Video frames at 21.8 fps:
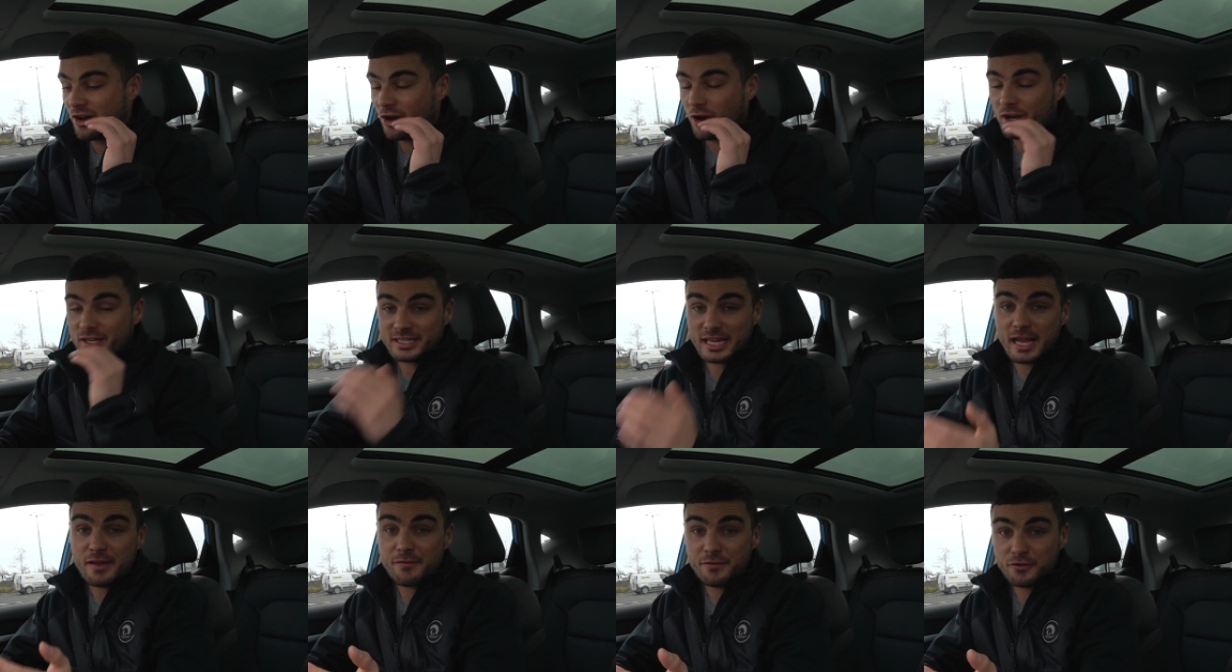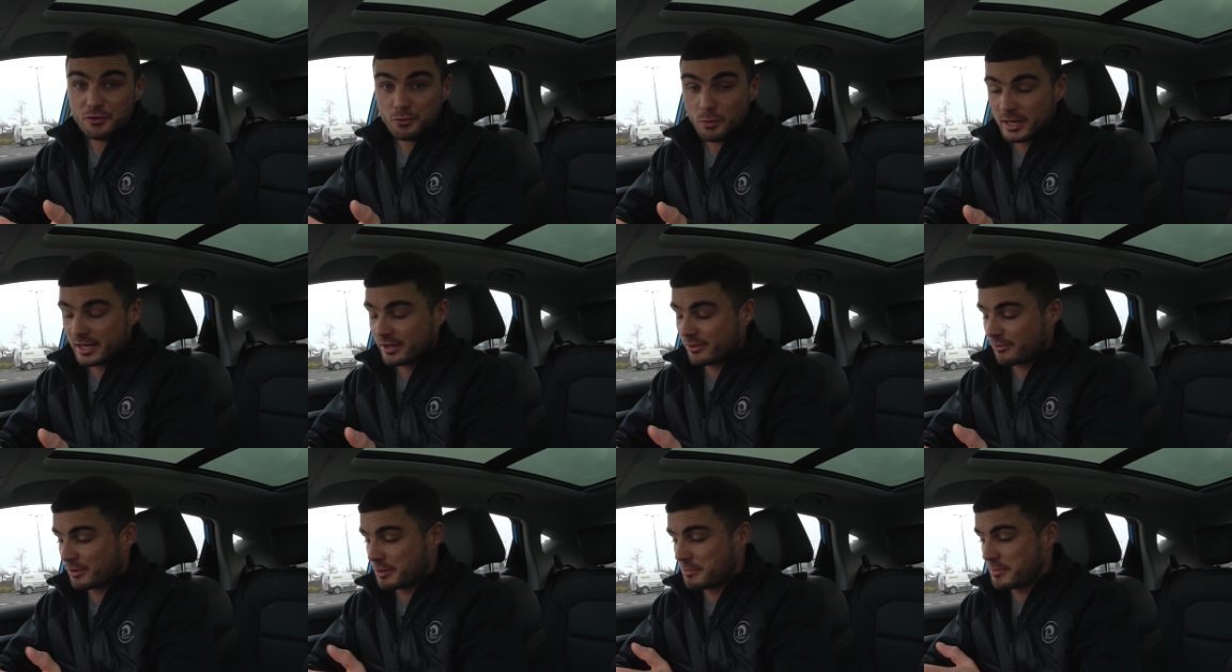I stayed for
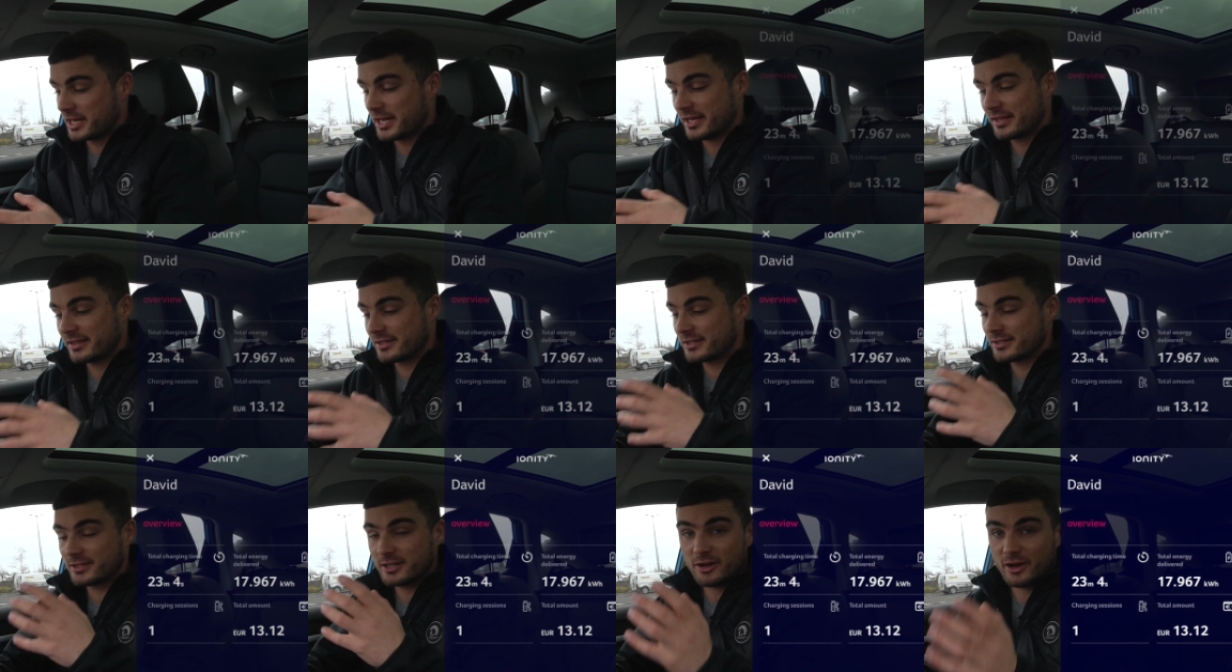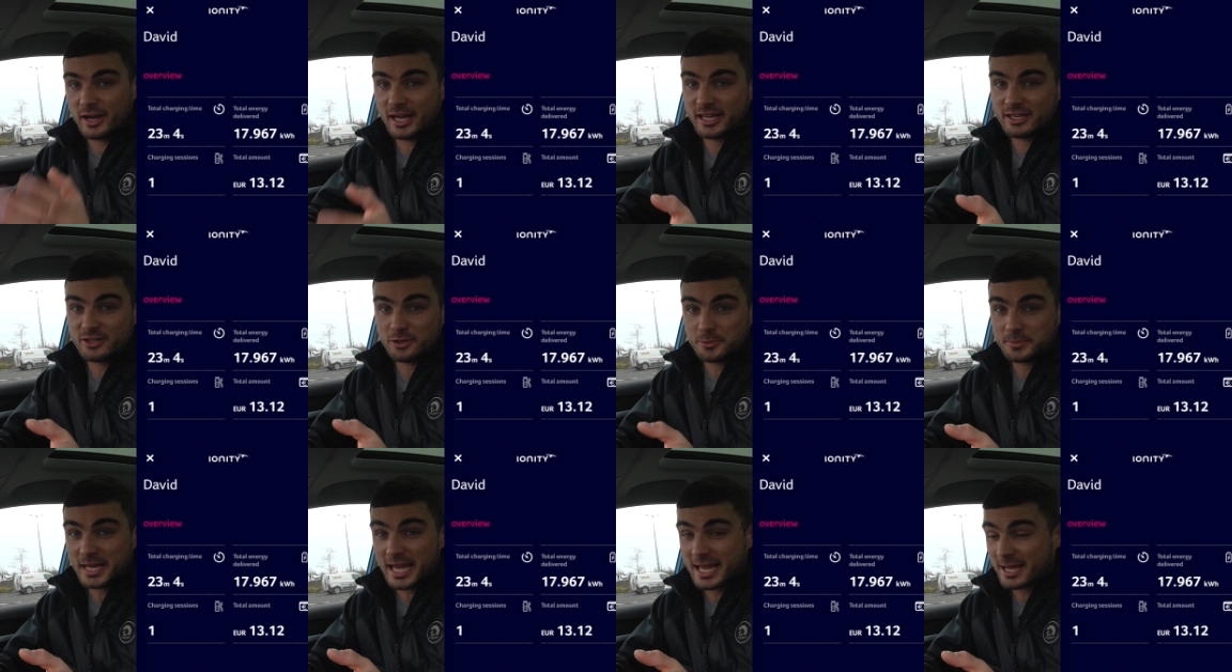23 minutes. I
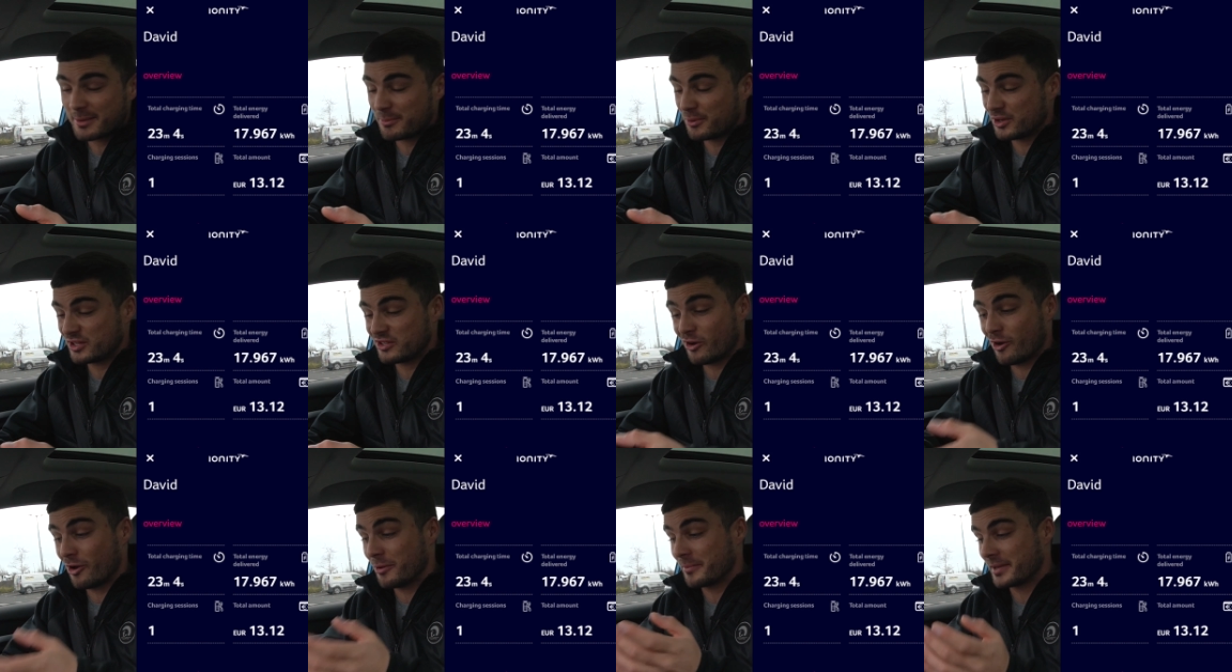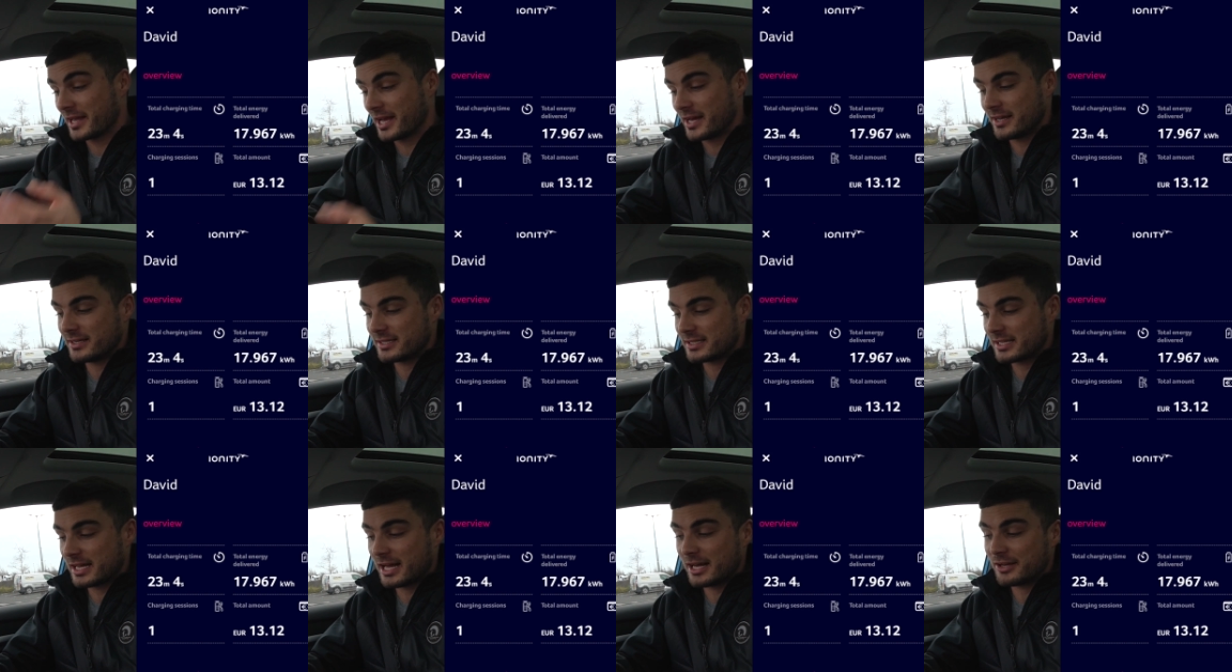ended up taking my time getting
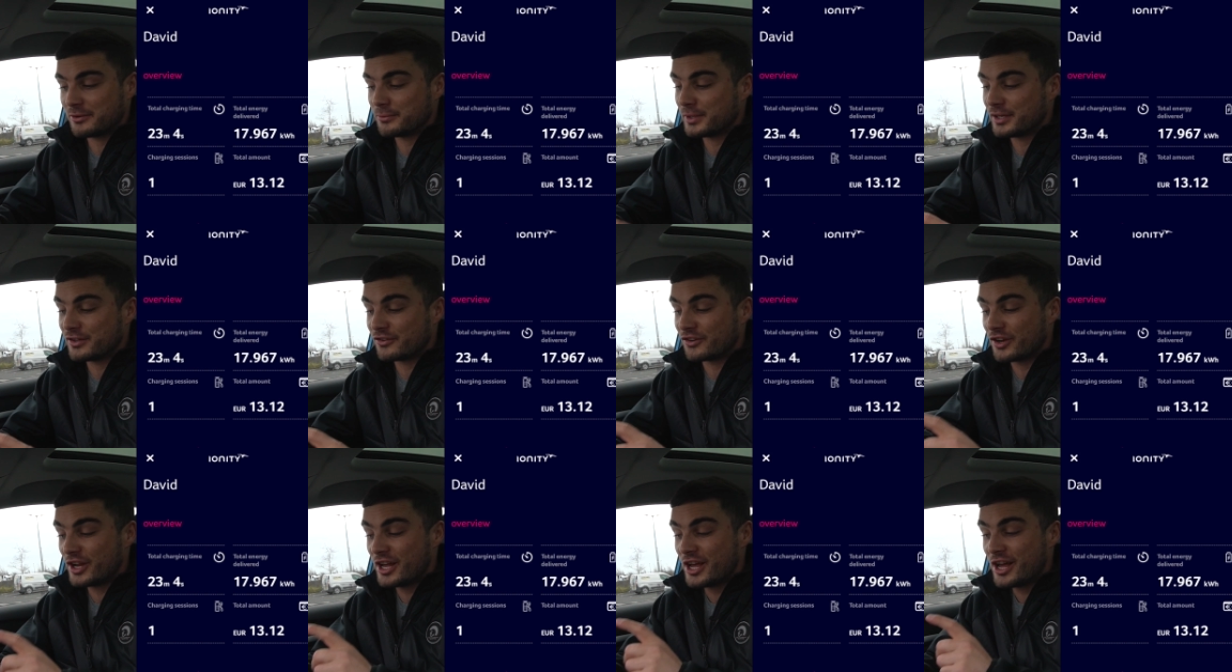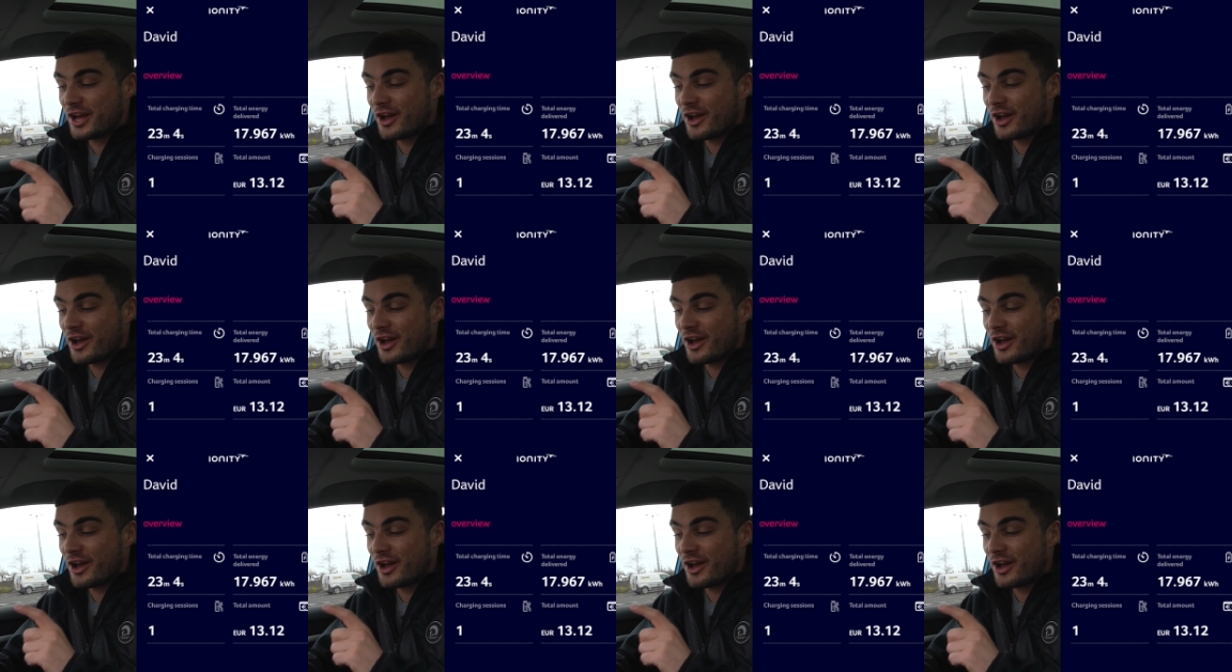a sandwich.